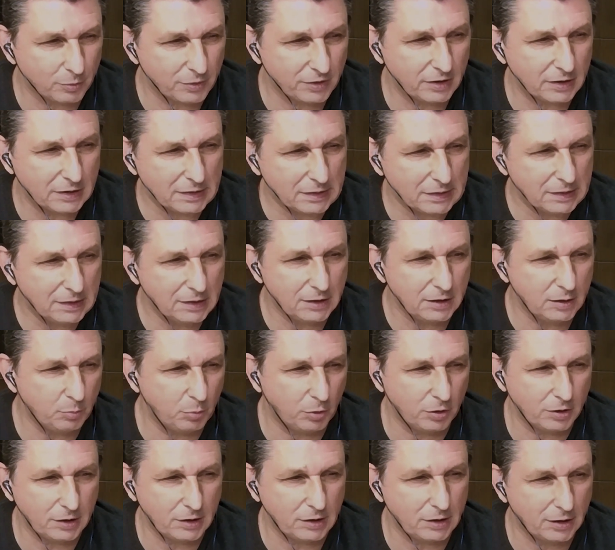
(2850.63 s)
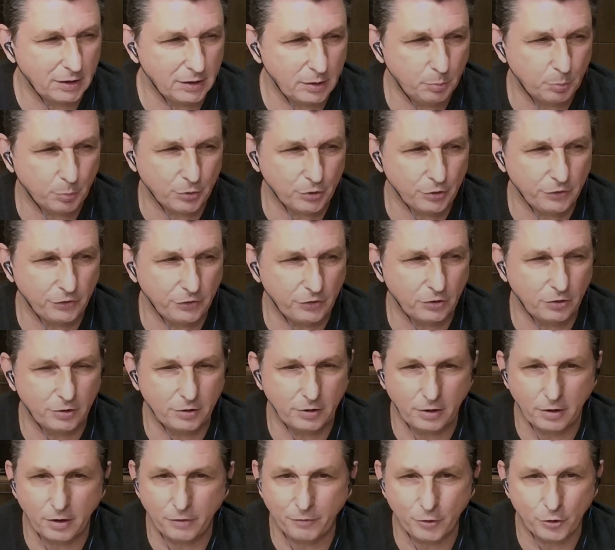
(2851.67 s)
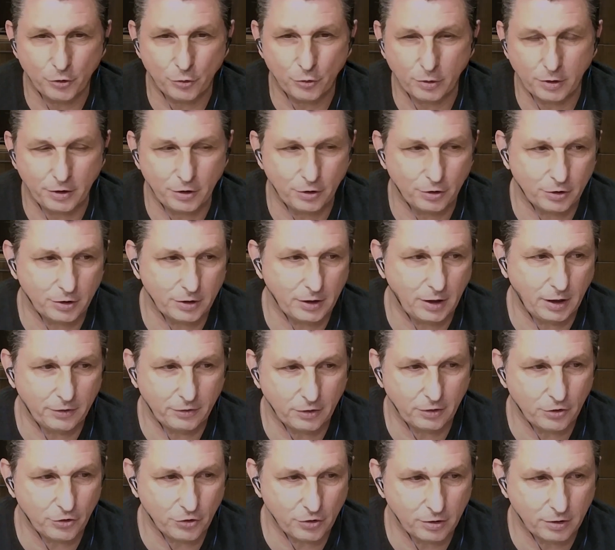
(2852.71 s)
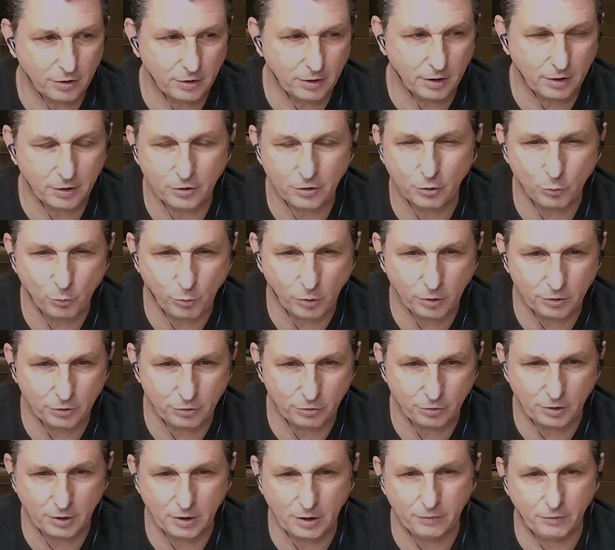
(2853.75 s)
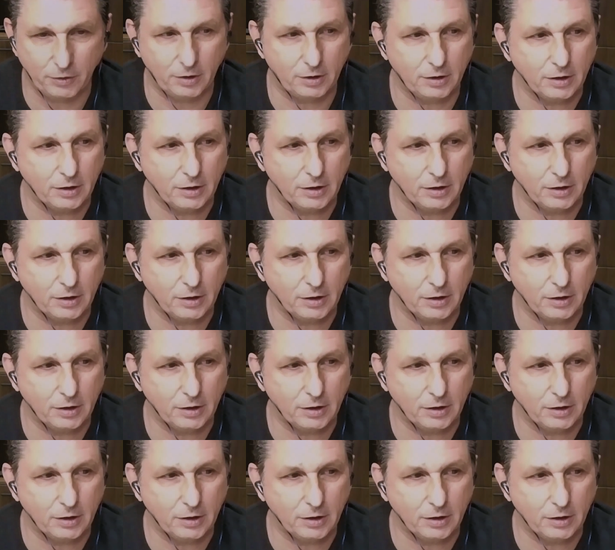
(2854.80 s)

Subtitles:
is there anybody, any person, an individual in the organization that you'd want to give